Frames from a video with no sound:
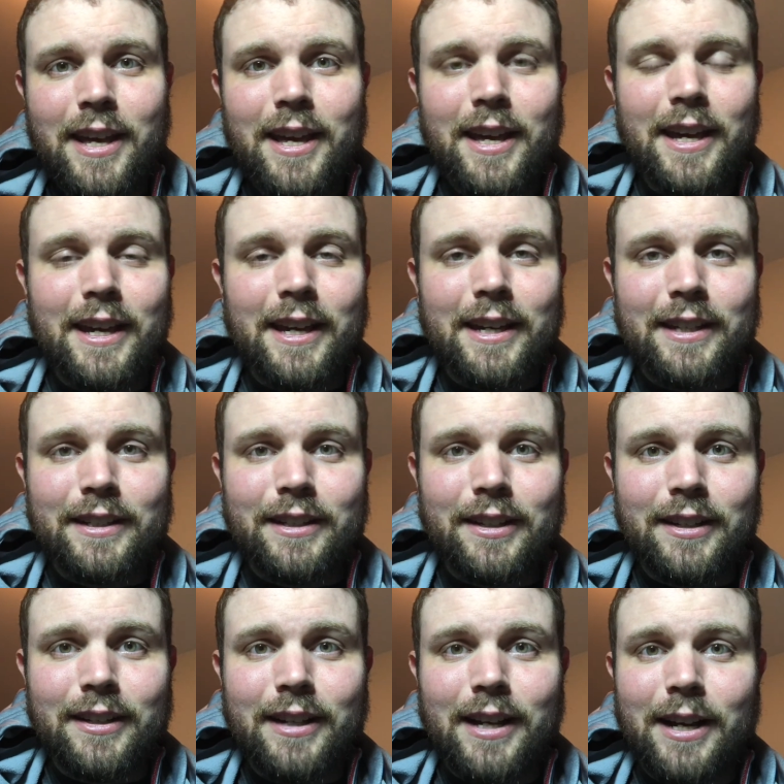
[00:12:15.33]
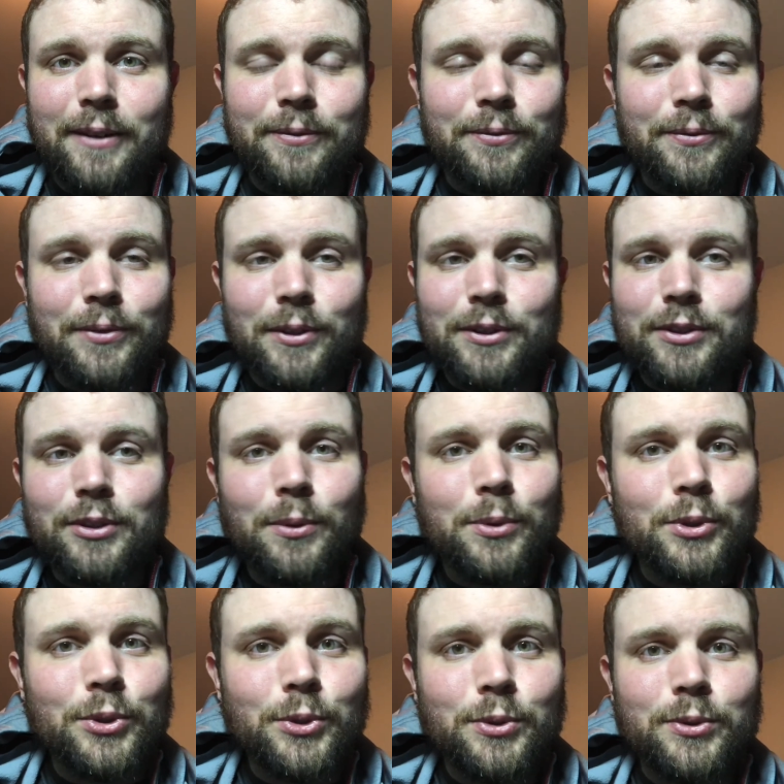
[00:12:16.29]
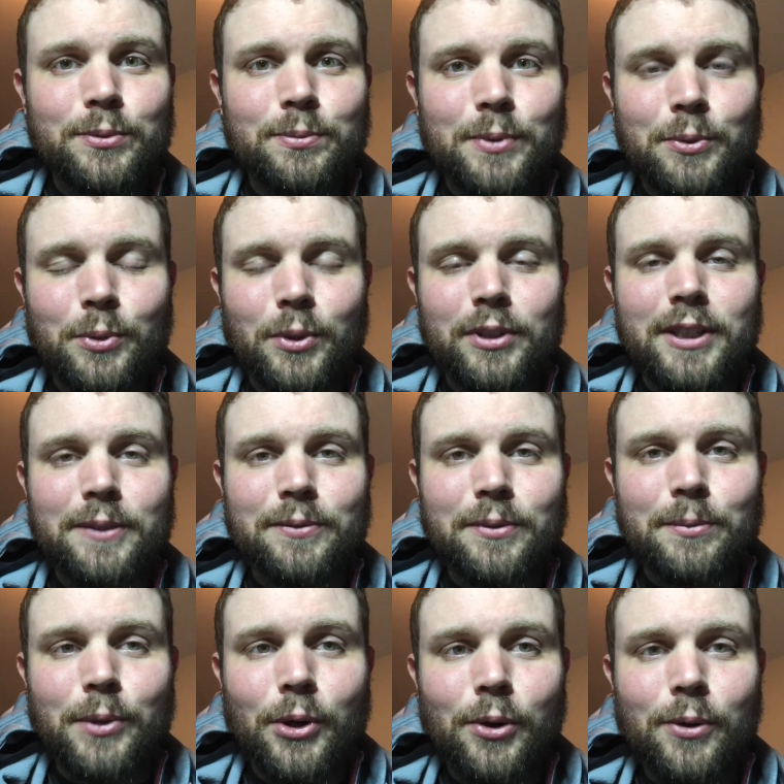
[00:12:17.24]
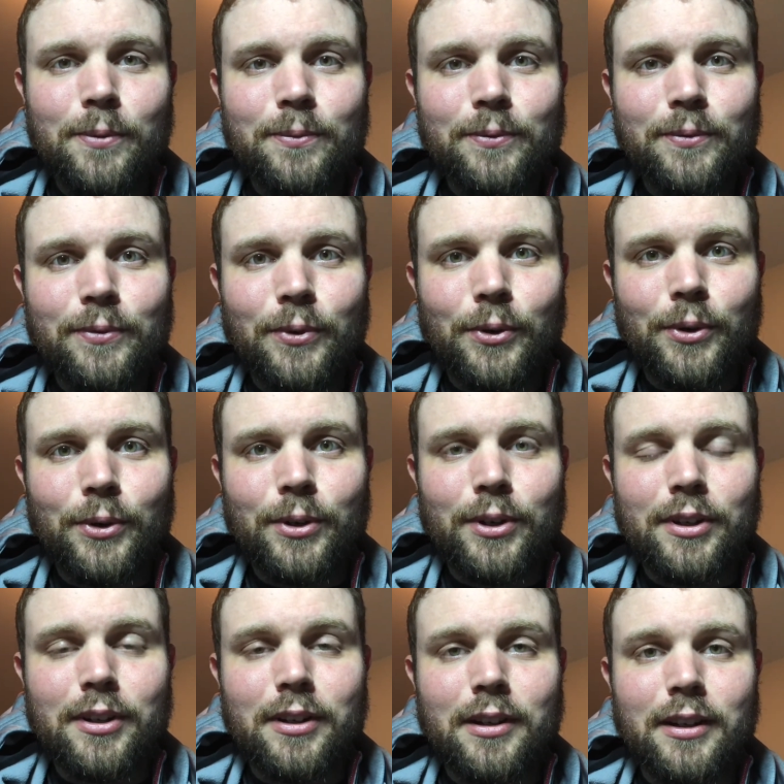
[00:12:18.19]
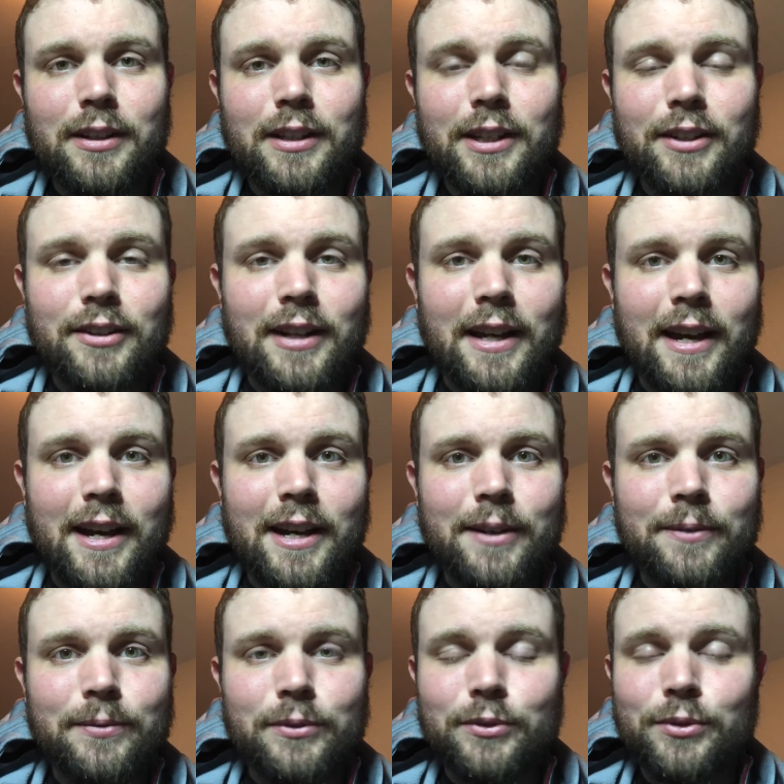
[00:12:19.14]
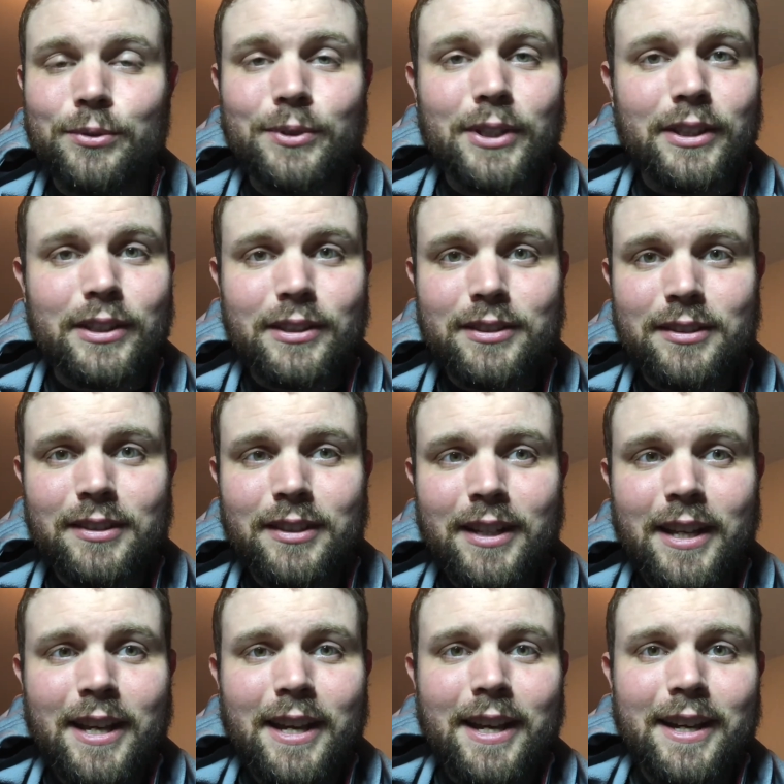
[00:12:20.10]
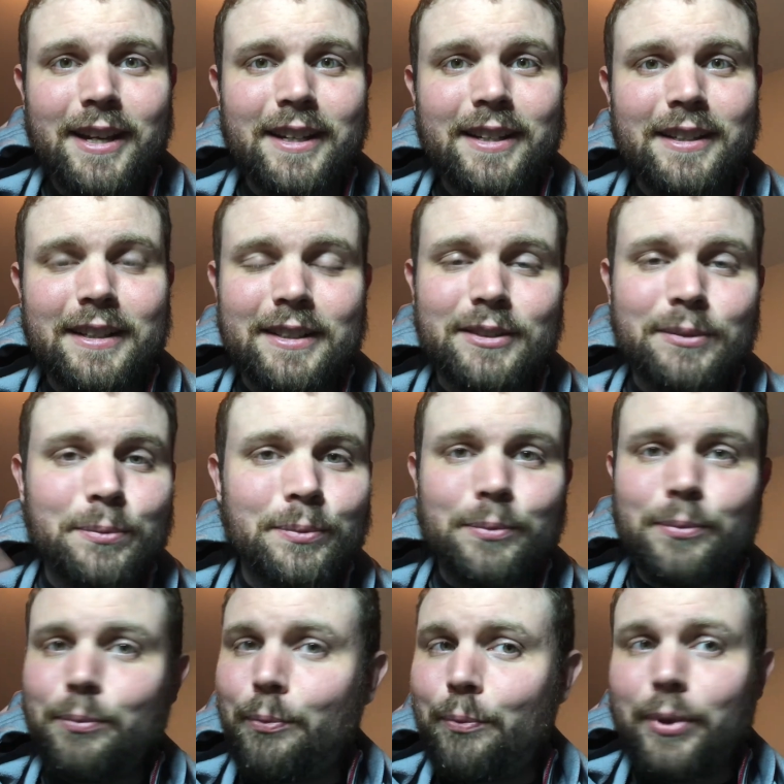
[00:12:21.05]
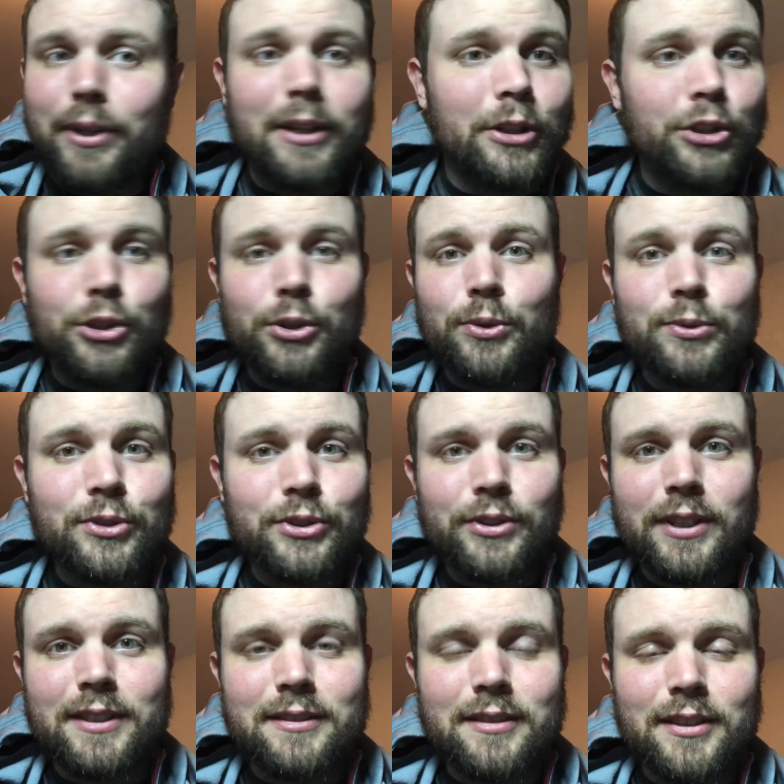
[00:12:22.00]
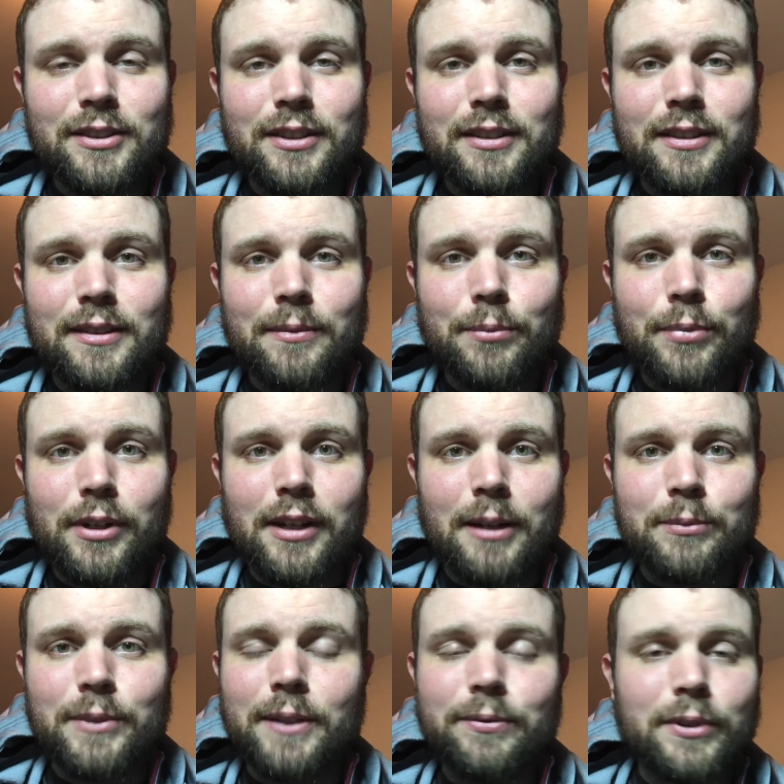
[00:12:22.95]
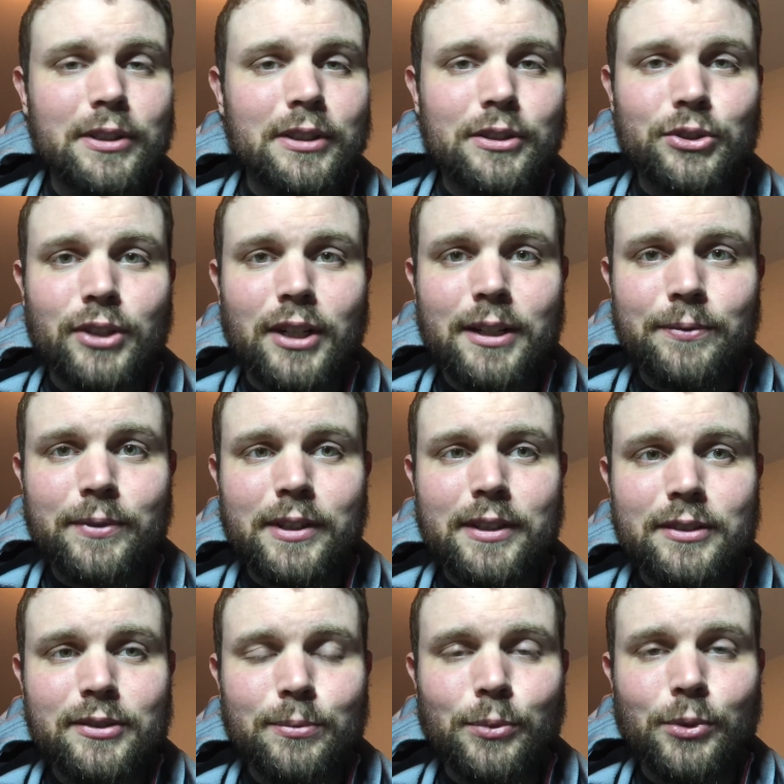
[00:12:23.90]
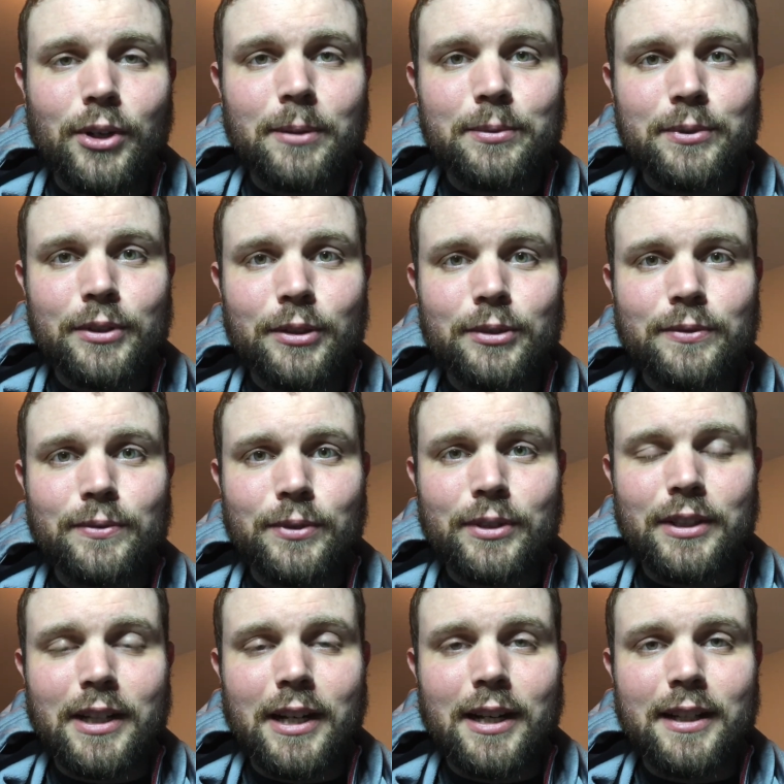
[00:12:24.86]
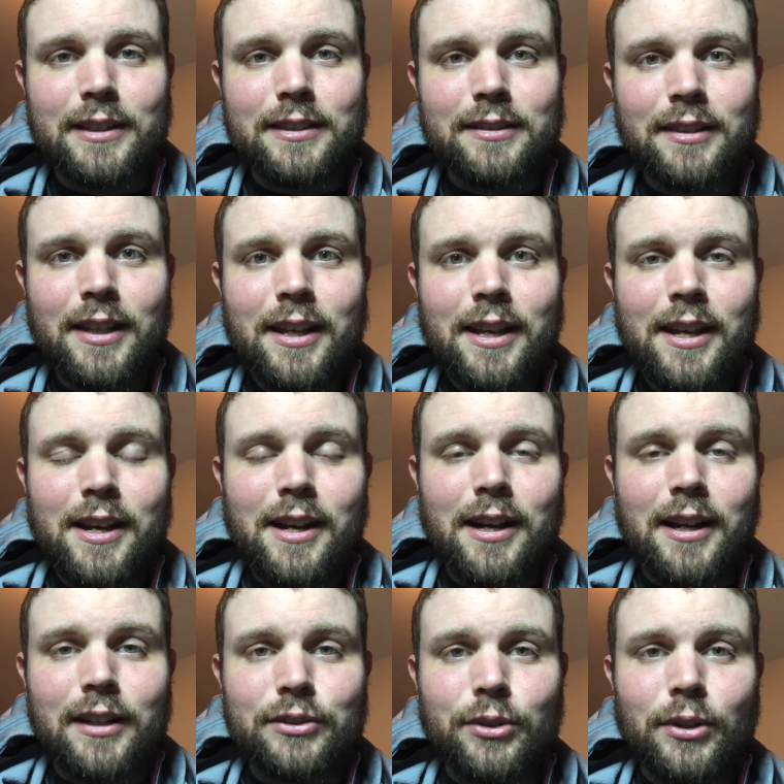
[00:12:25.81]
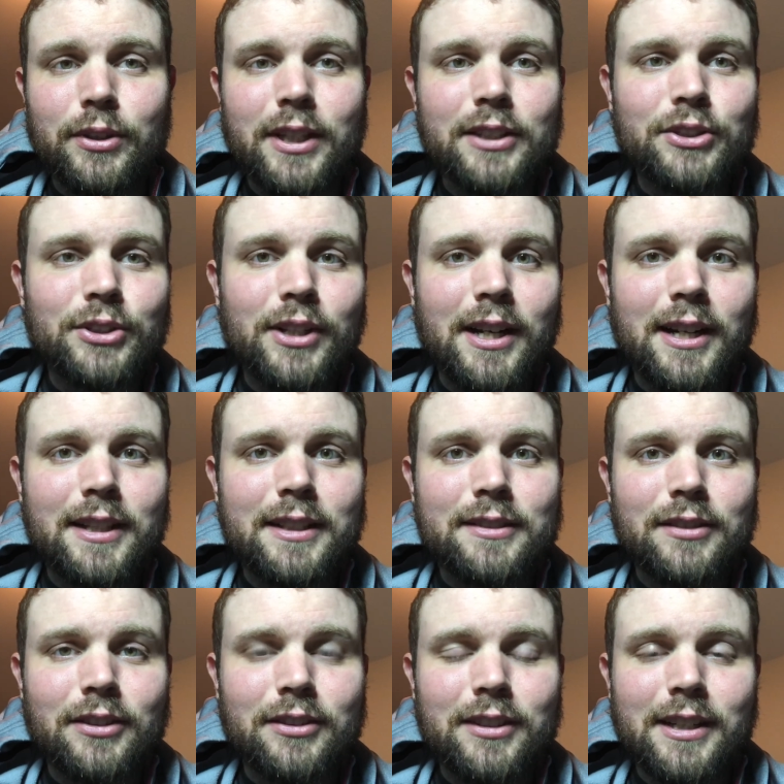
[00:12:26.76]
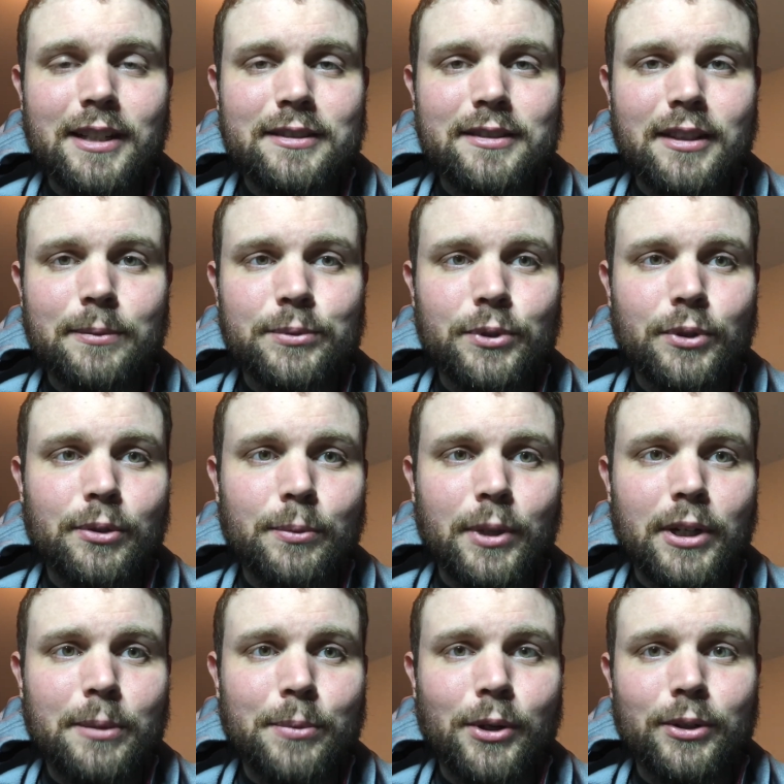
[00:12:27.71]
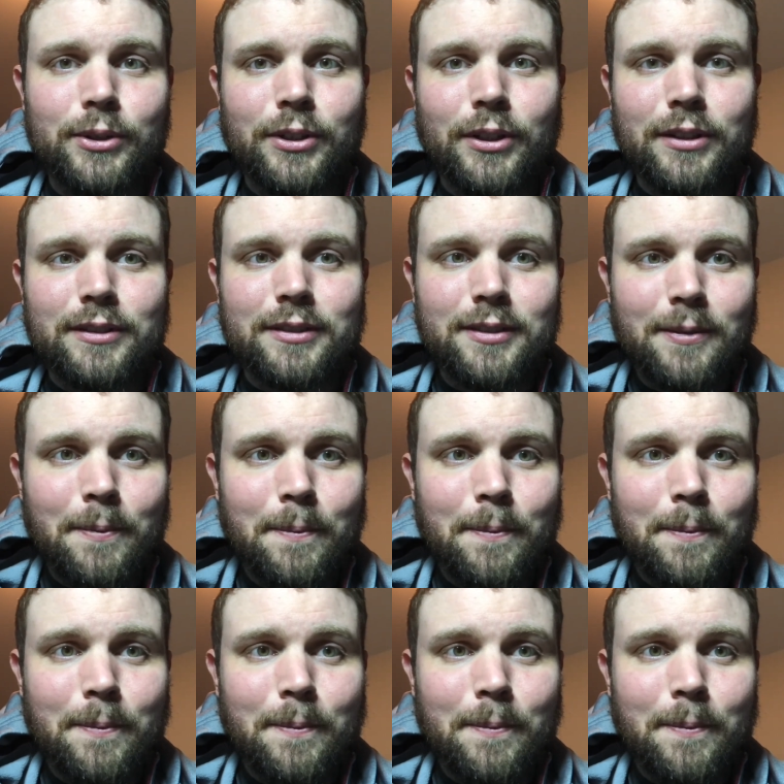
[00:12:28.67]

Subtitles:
and for someone who has been working from home for a year and a half, 2 years, it's been a huge transition. But I'm definitely gonna try to fit in some more episodes for you guys. So I'll catch you guys on the next episode of Moneyball Cards.